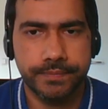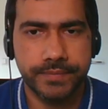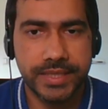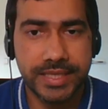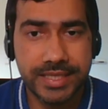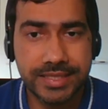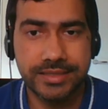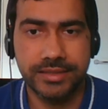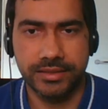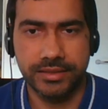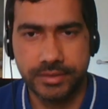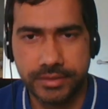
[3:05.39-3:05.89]

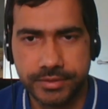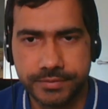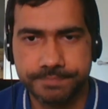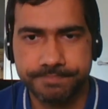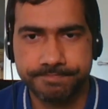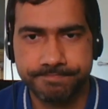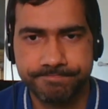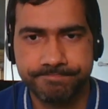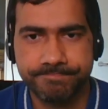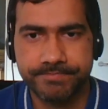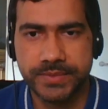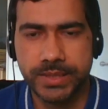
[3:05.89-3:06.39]
easier
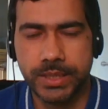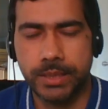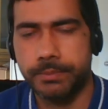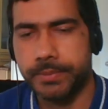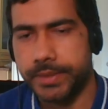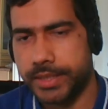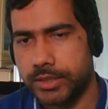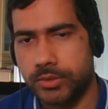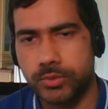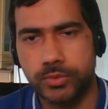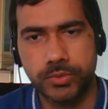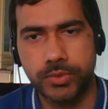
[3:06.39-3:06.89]

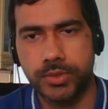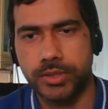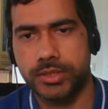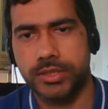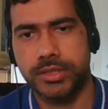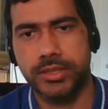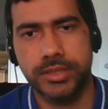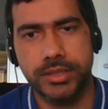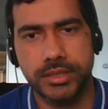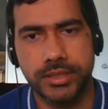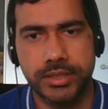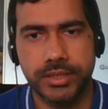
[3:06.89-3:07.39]
compared to
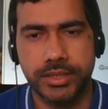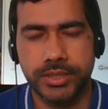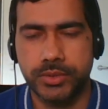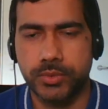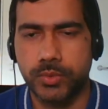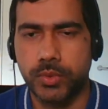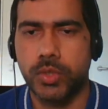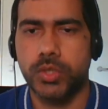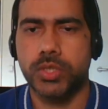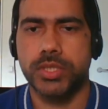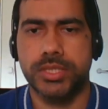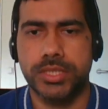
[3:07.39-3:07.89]
what it
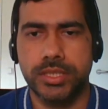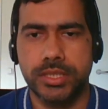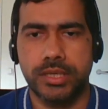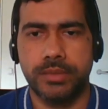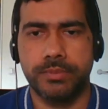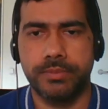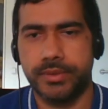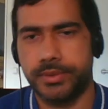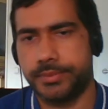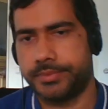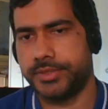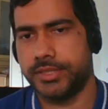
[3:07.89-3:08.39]
was a
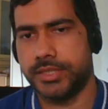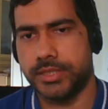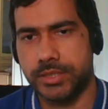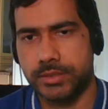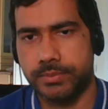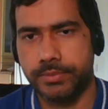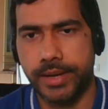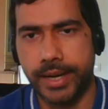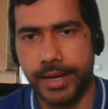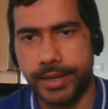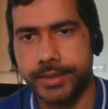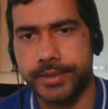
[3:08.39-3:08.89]
couple of
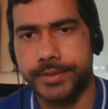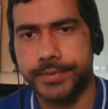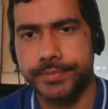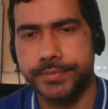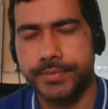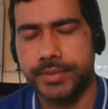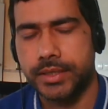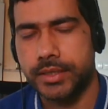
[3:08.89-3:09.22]
years back.